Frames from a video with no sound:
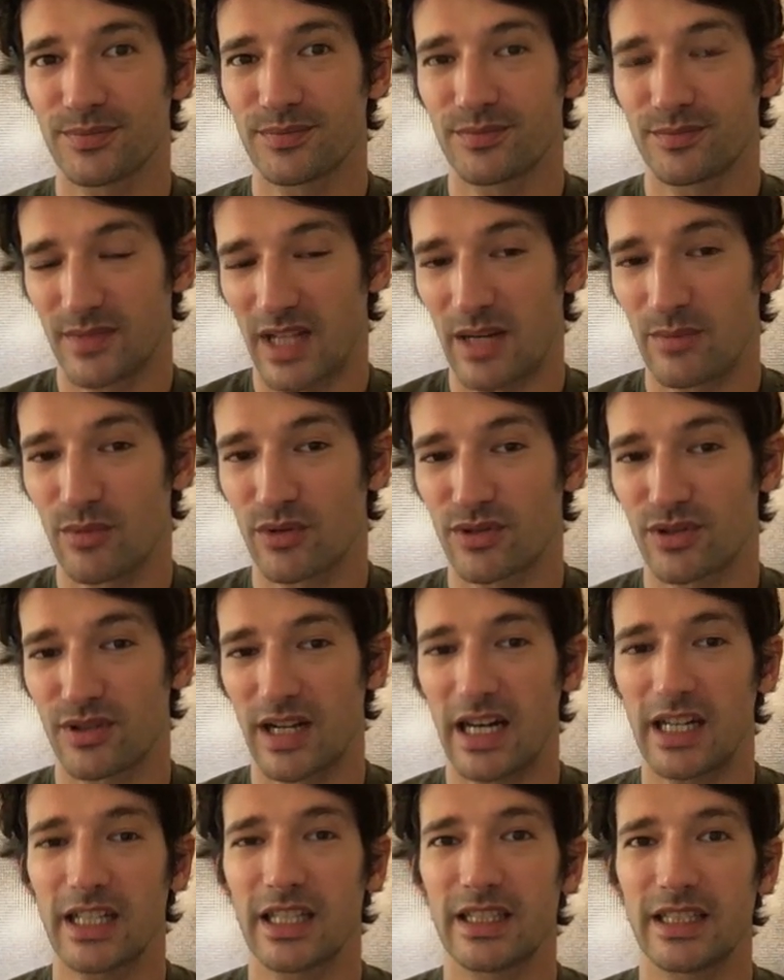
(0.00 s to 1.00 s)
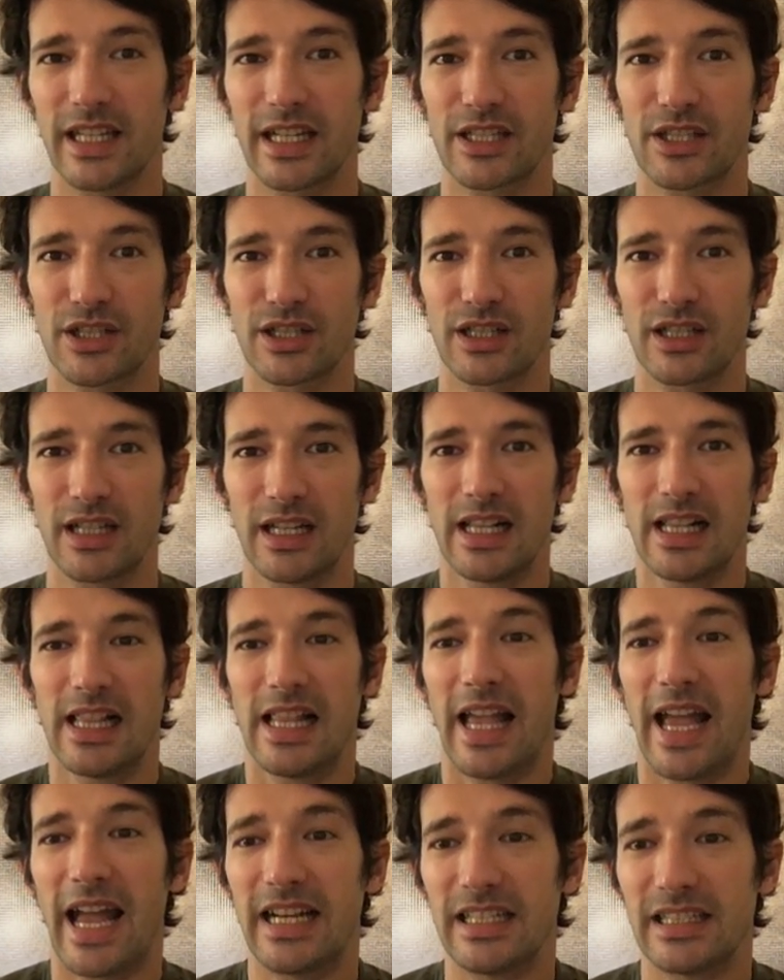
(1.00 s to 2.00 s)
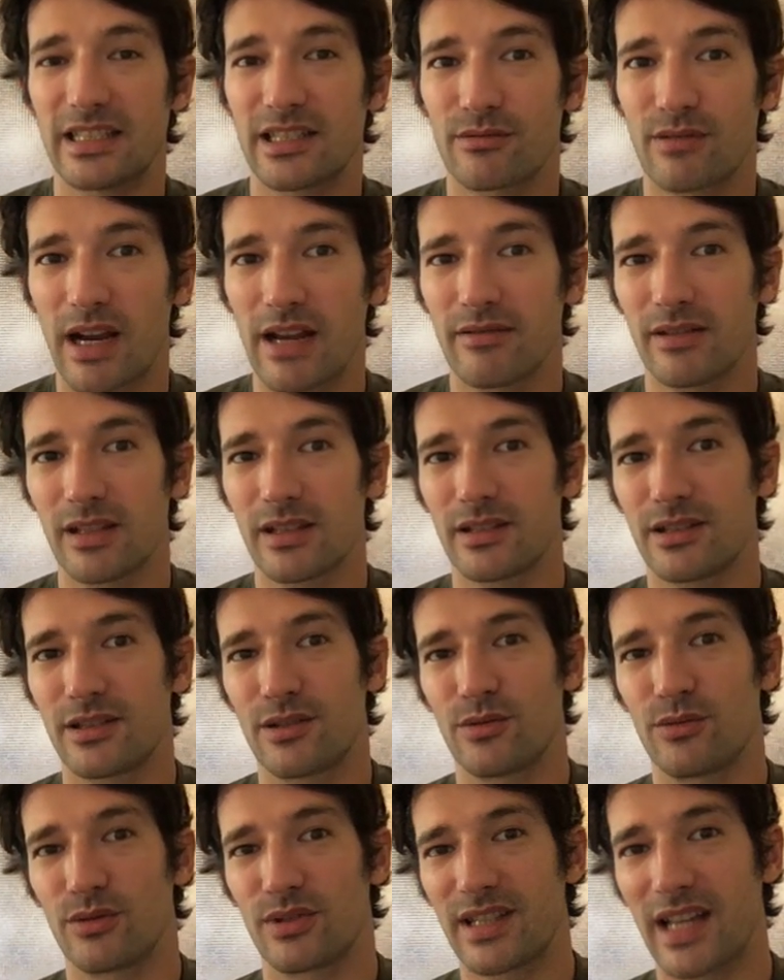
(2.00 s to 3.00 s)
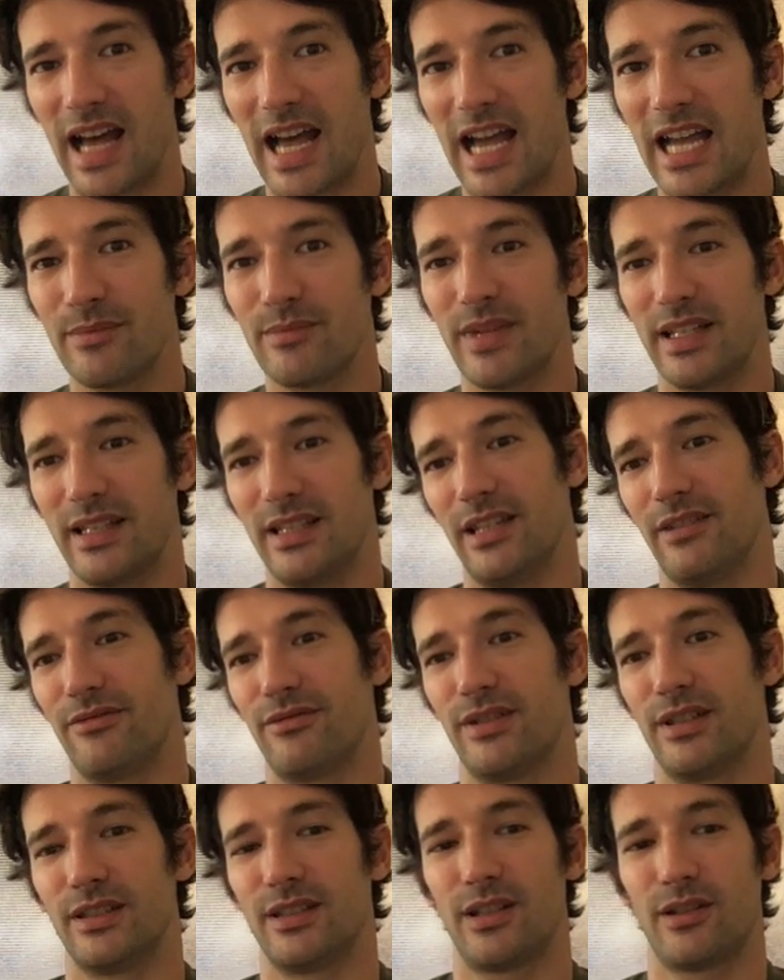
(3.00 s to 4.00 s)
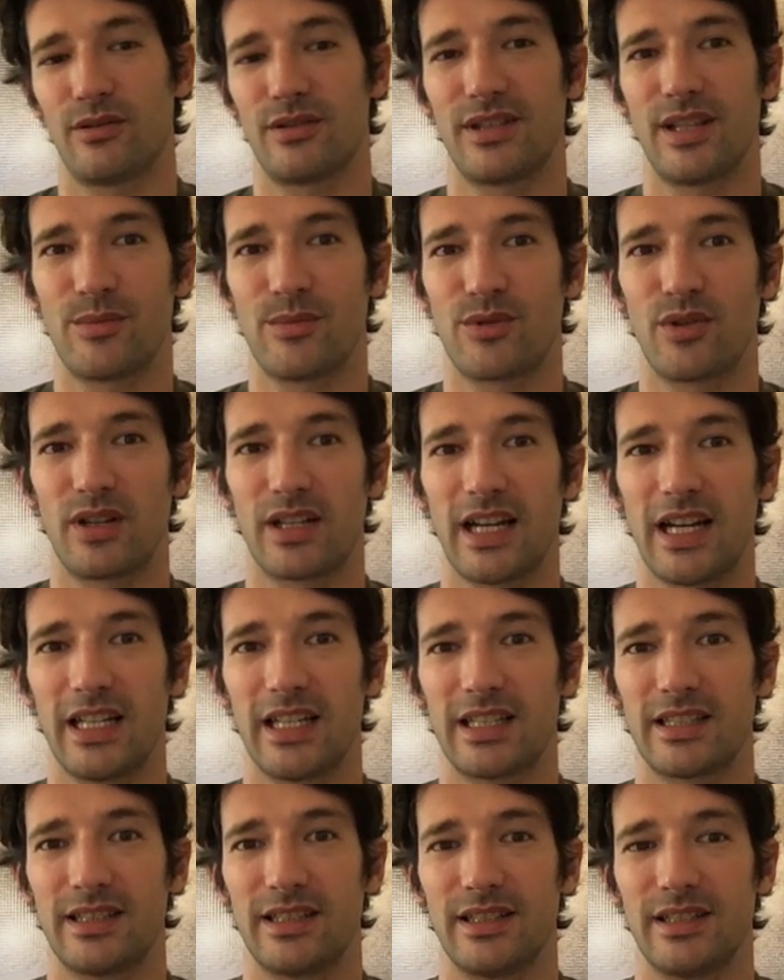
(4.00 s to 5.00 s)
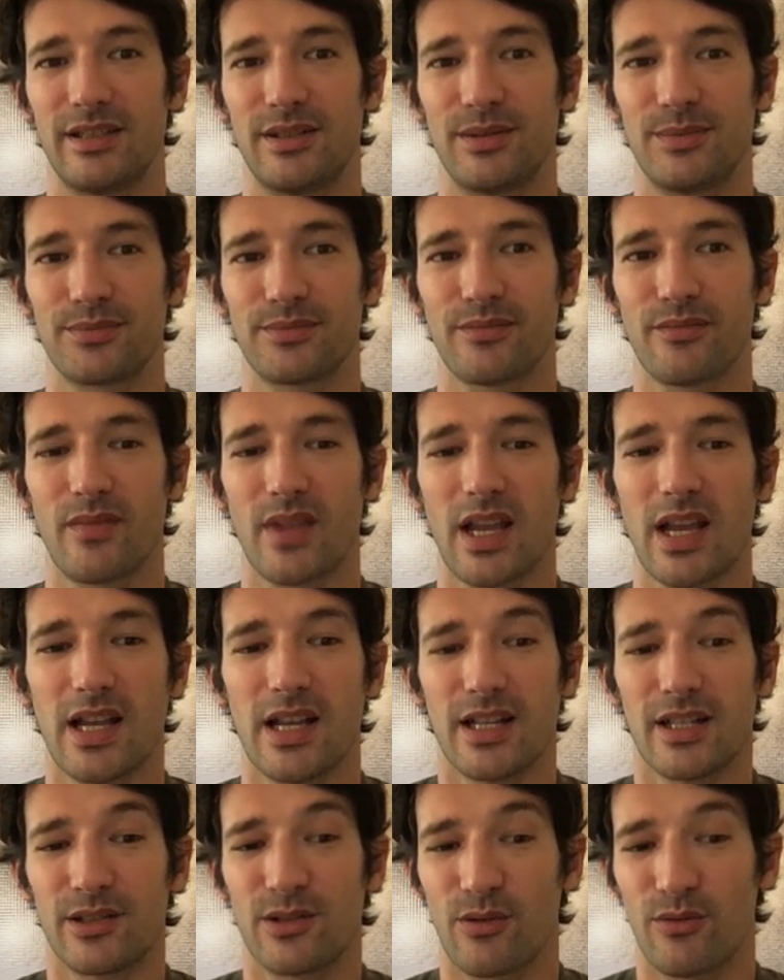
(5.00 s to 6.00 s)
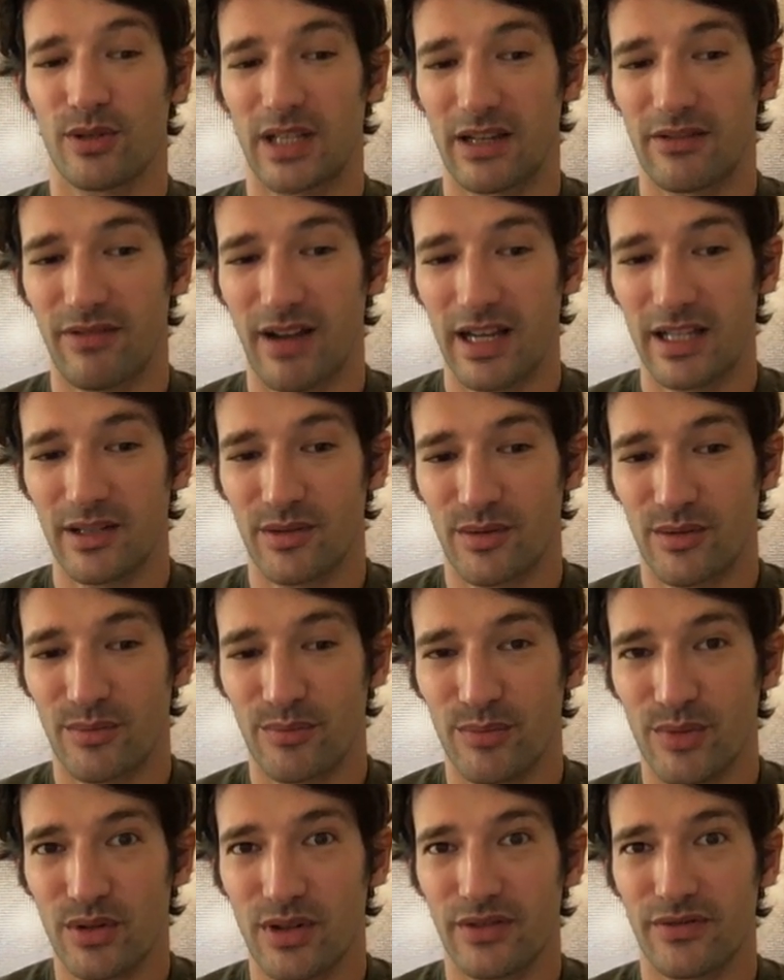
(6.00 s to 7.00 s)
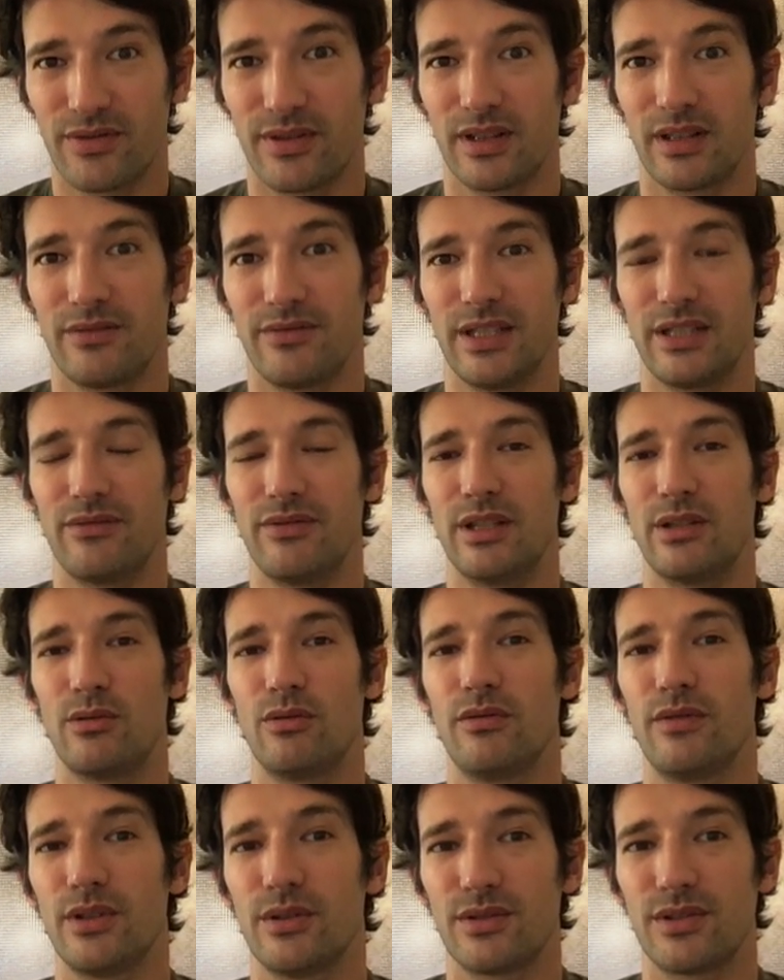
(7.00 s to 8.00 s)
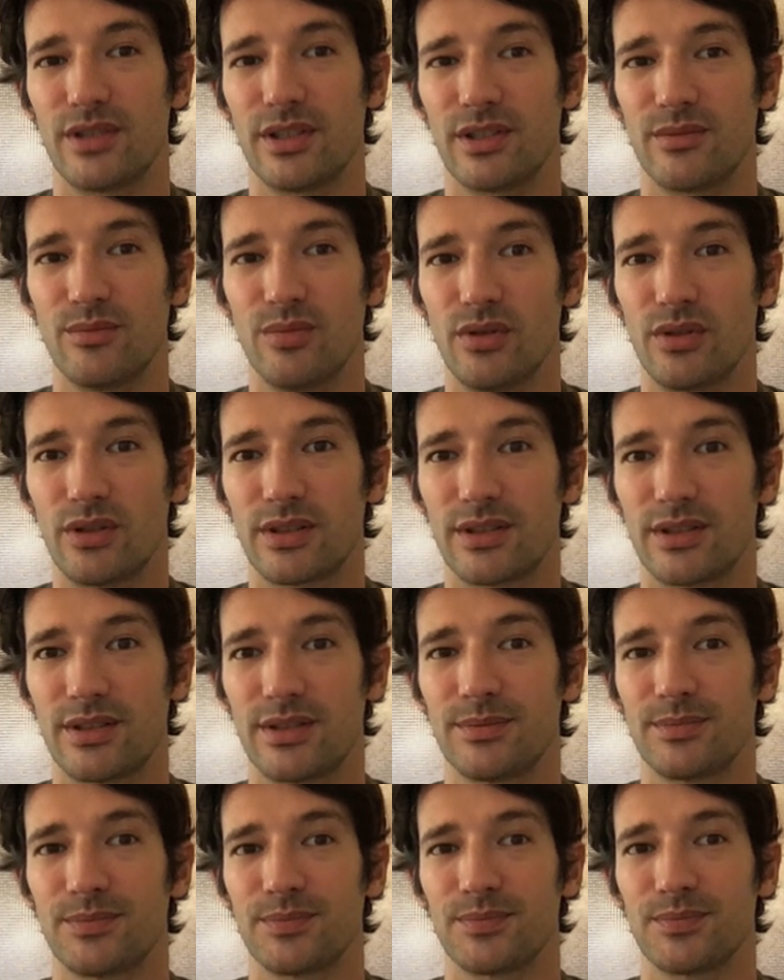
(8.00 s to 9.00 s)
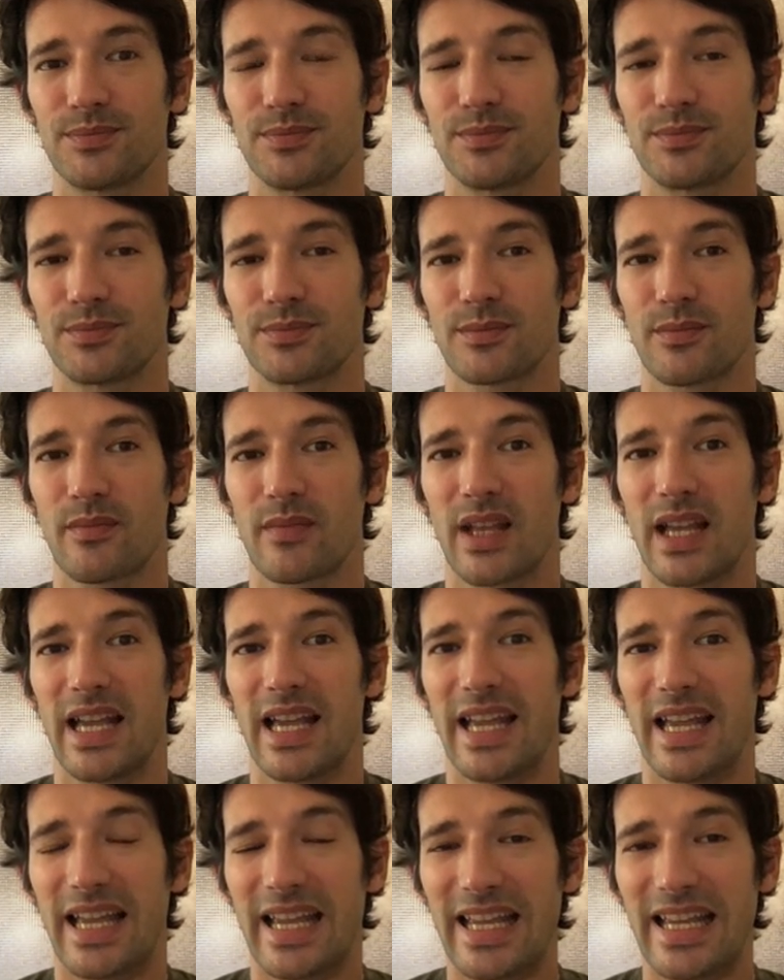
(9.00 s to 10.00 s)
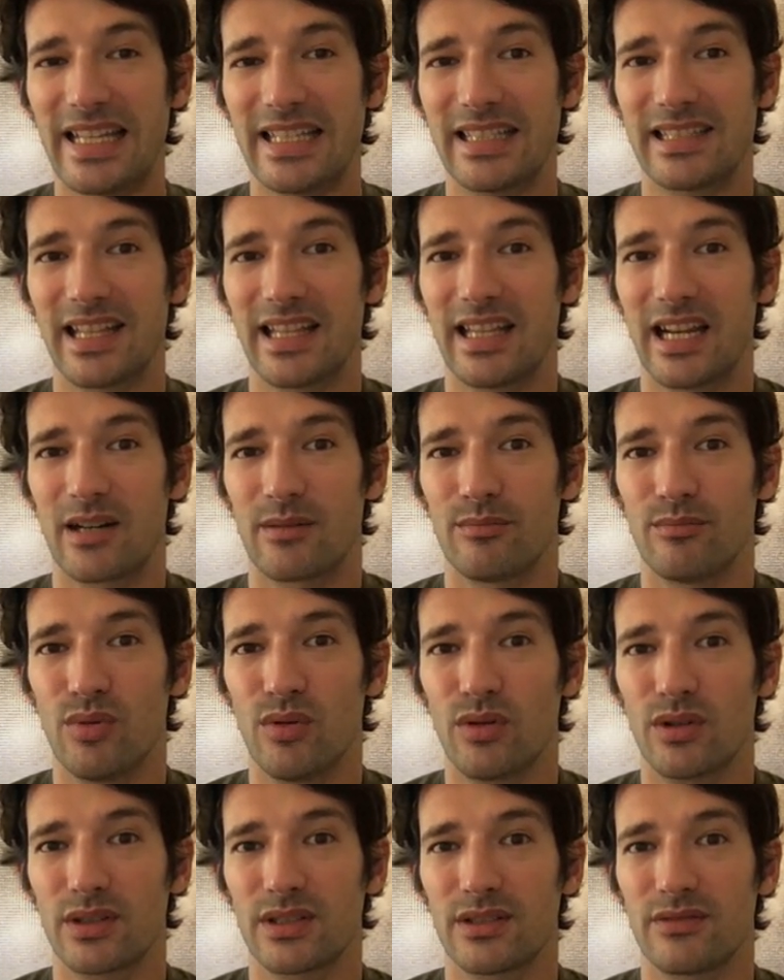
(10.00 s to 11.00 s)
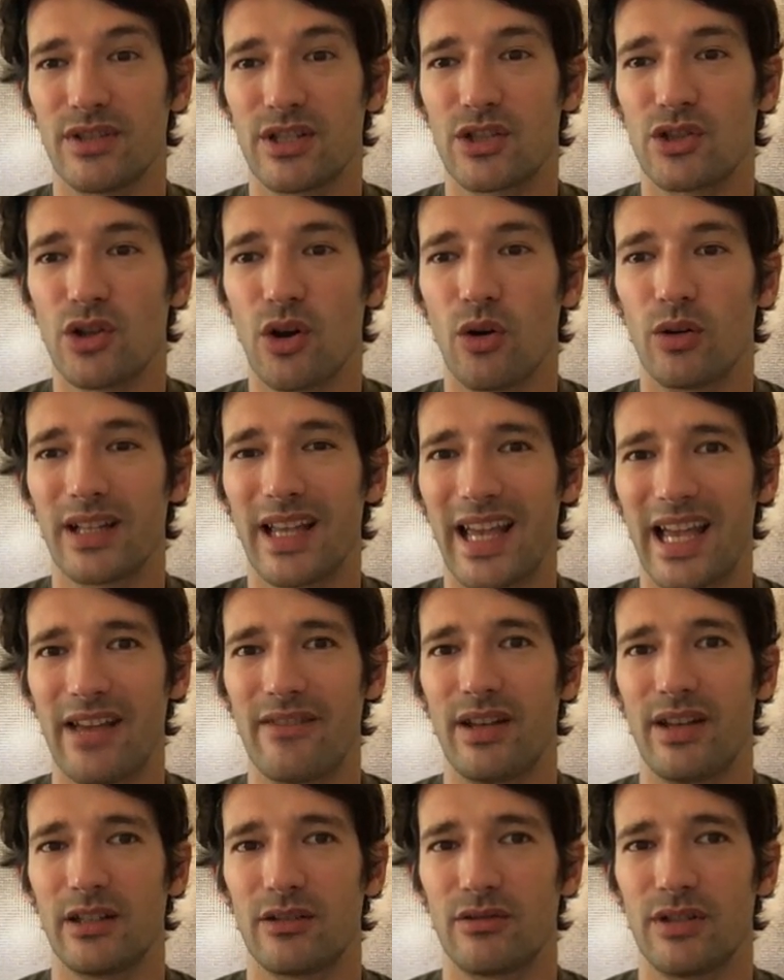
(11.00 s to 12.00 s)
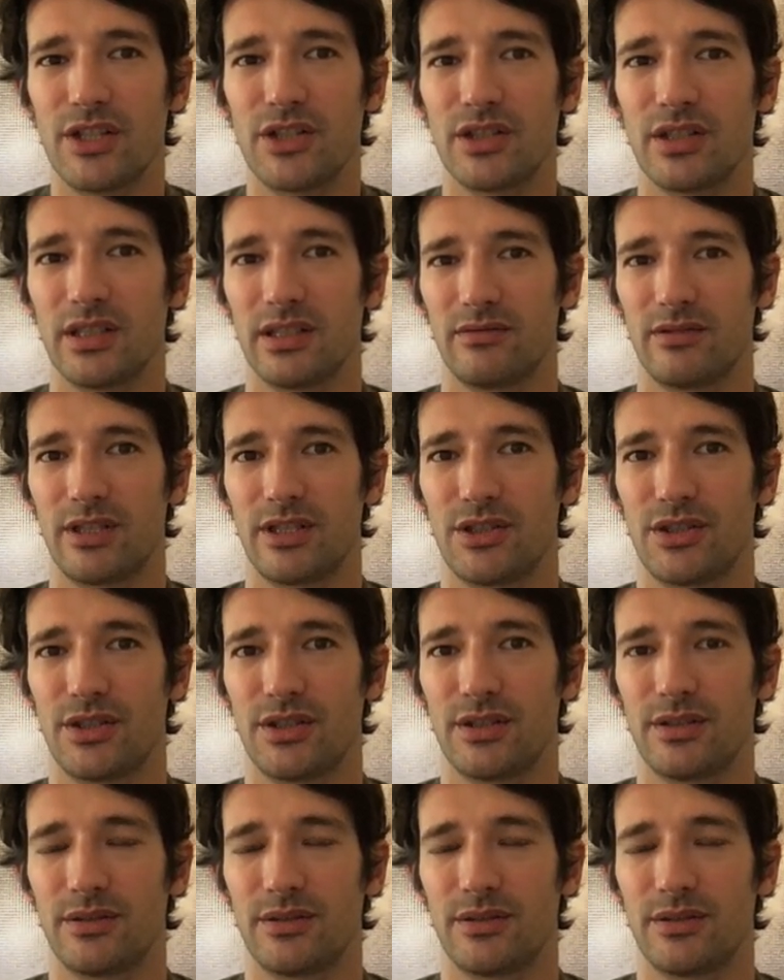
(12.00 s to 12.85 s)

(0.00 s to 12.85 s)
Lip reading: on architecture, and its travels through time and different conceptual galaxies. So what I find beautiful with Vitruvius's books is that there are books which don't have an original version,